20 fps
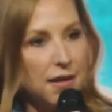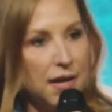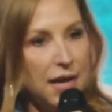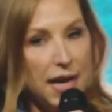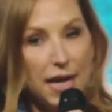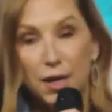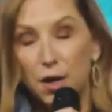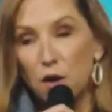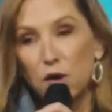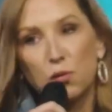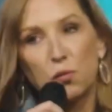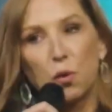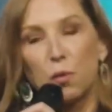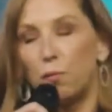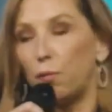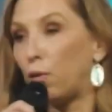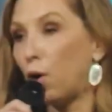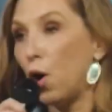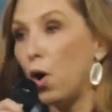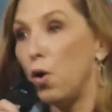he knows we're
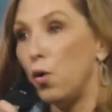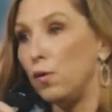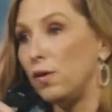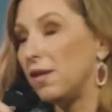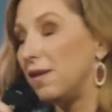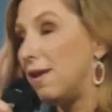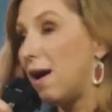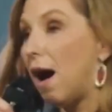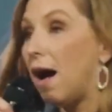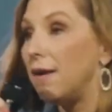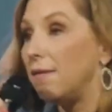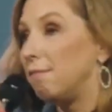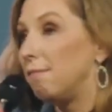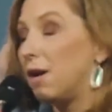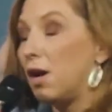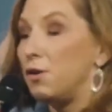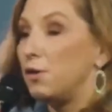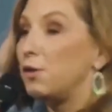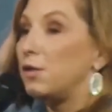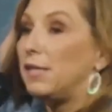prone to not
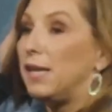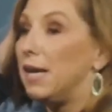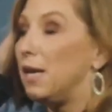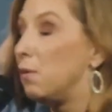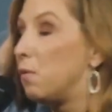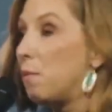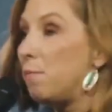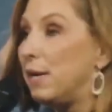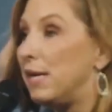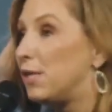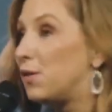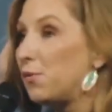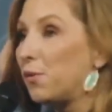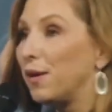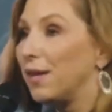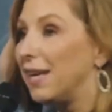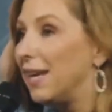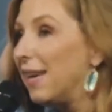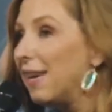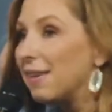understanding what peace
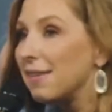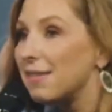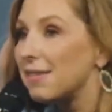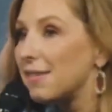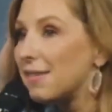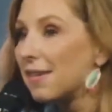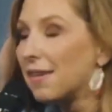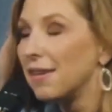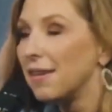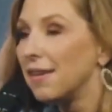really is.